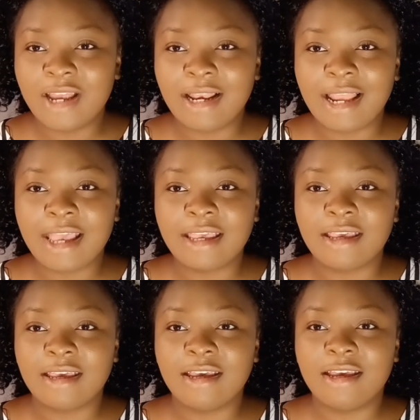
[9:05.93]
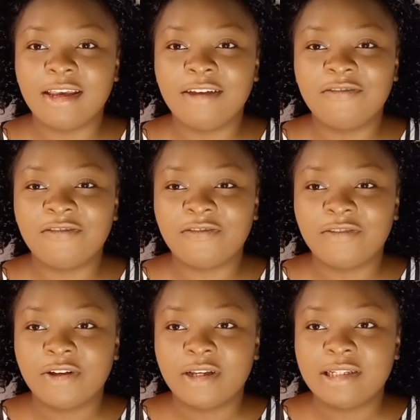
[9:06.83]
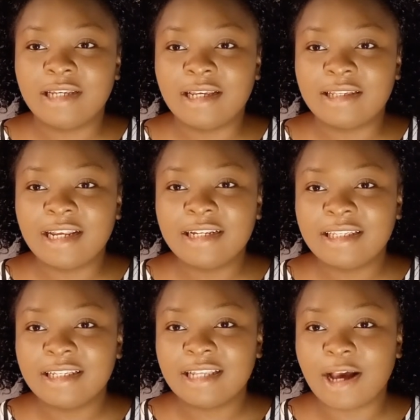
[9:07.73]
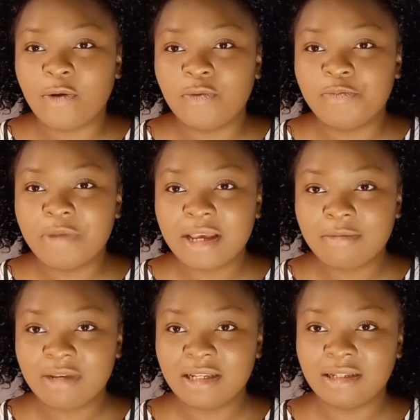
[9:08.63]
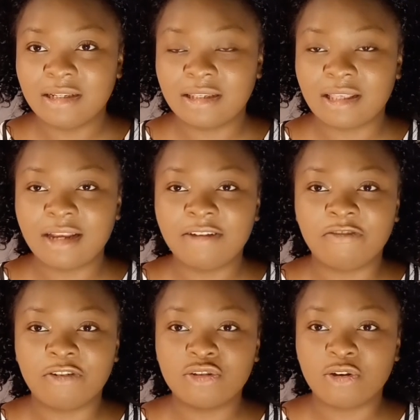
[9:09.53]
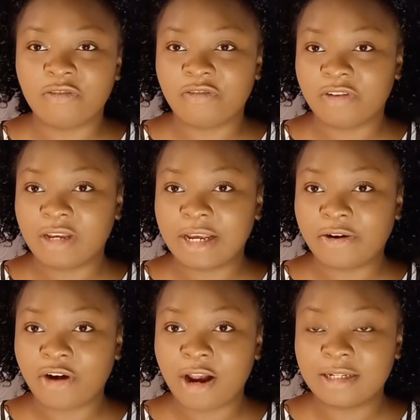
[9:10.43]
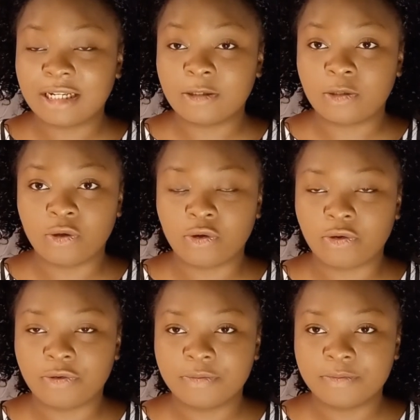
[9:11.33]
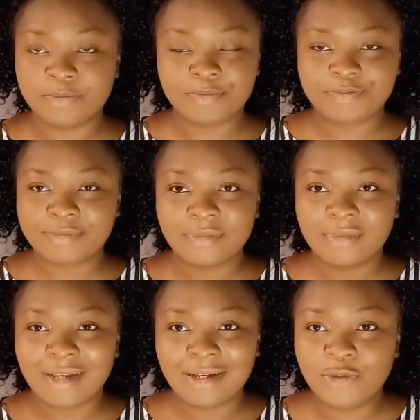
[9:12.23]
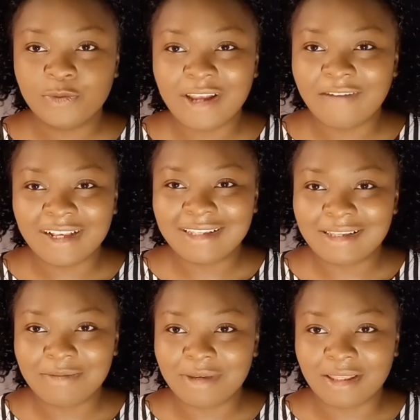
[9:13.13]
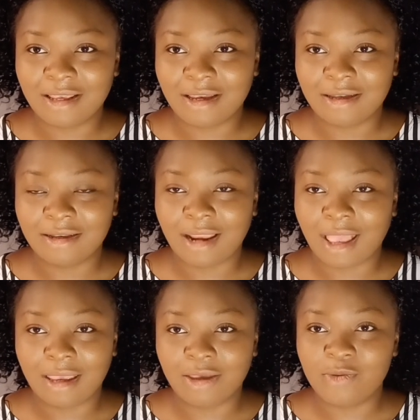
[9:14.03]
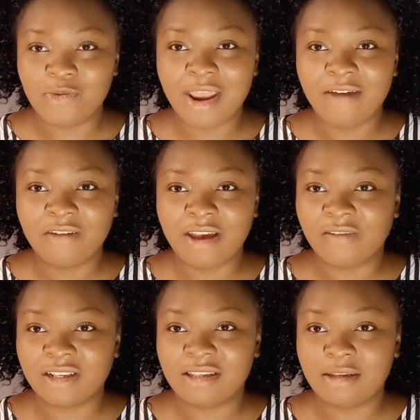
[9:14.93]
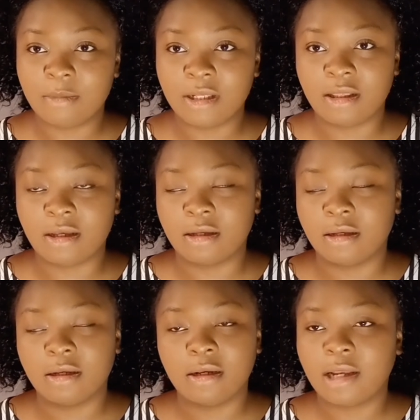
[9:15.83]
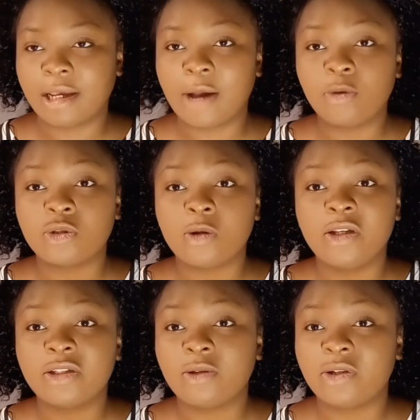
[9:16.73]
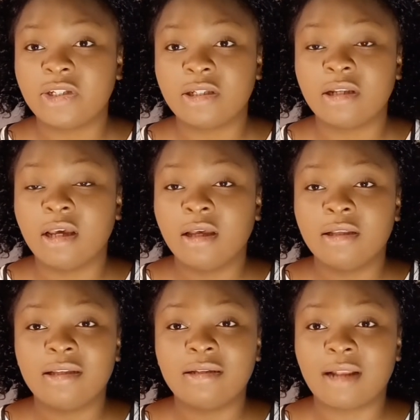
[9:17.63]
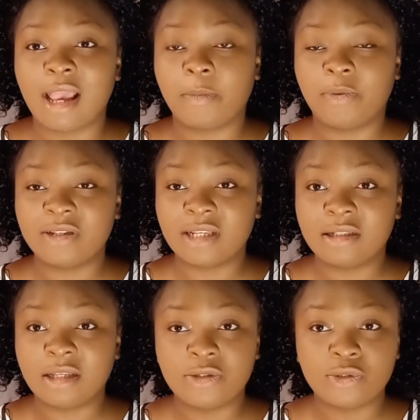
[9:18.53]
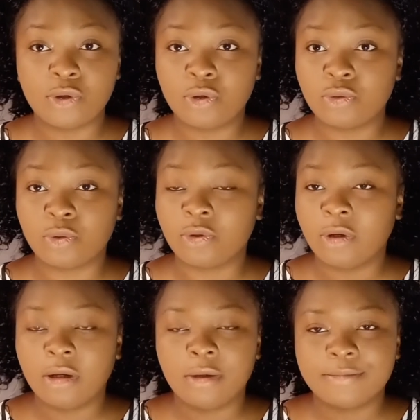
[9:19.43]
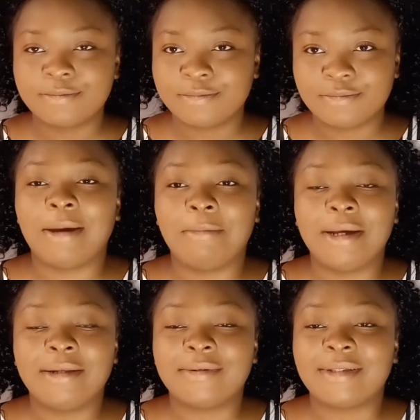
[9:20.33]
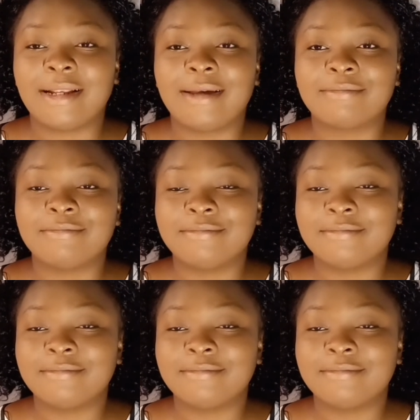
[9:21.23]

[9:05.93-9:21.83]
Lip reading: like, if there's anything that will make me stand in front of a crowd and talk, you never see me there. Like, you never ever see me there. Like, I was always dodging things like presentation, or in my mind I was like,